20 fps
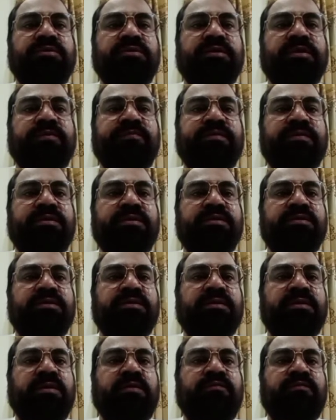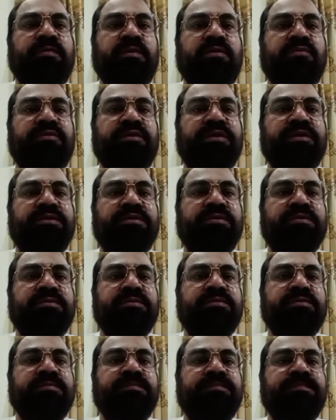definition of foundations.